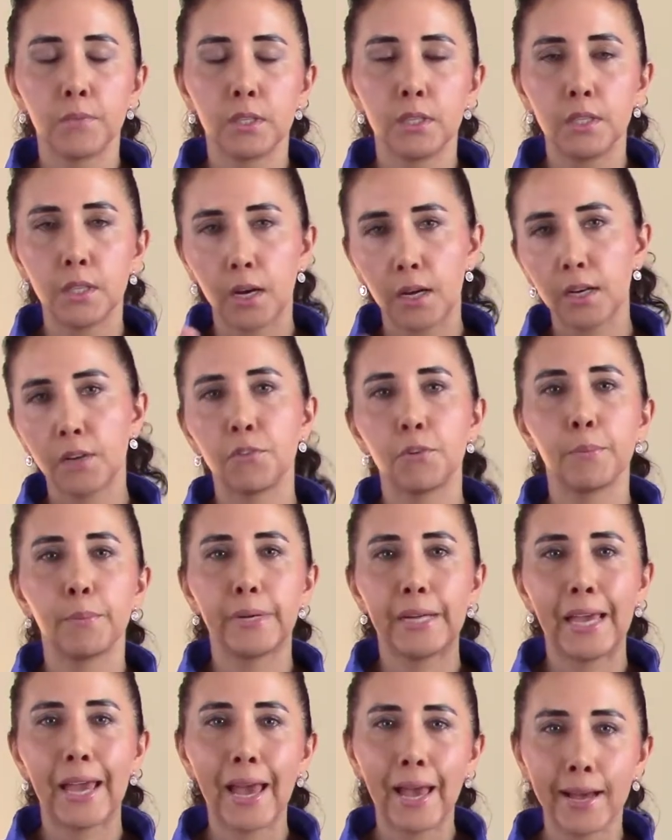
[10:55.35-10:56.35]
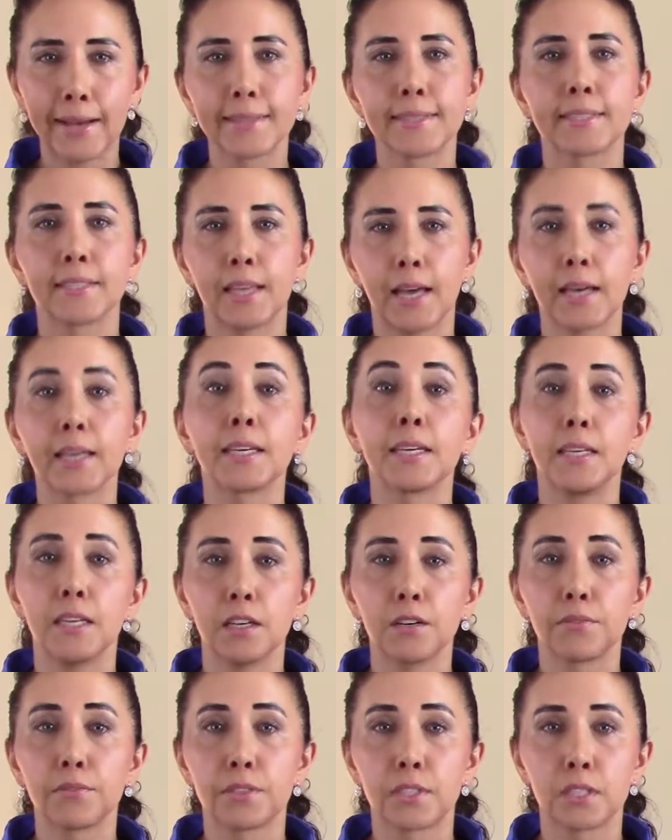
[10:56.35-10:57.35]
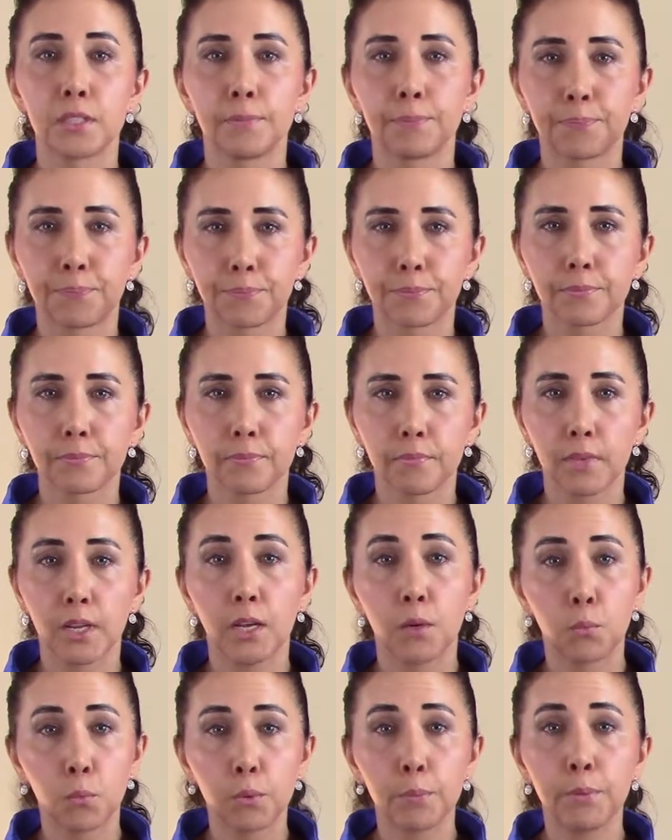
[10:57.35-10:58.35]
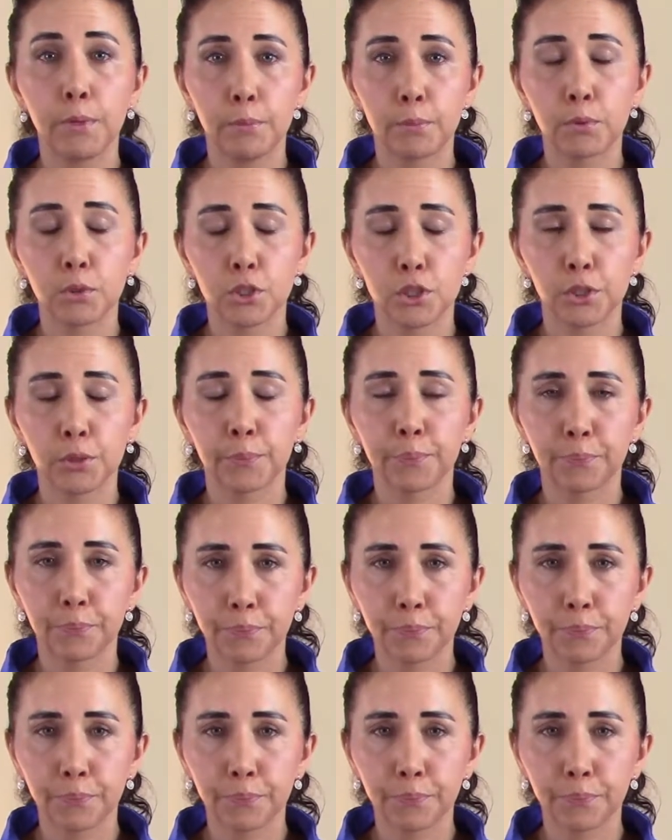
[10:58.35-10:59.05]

Not everybody has that gift, and wood people do.